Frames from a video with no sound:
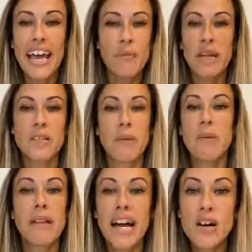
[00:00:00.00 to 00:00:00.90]
because
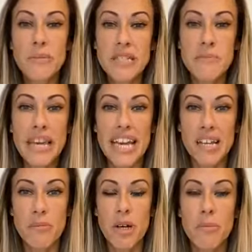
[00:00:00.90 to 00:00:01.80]
people aren't coming to me
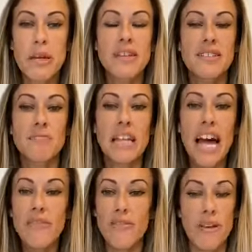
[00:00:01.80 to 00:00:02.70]
anymore because of my
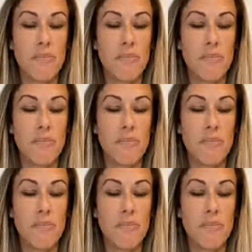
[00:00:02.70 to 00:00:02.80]
life event,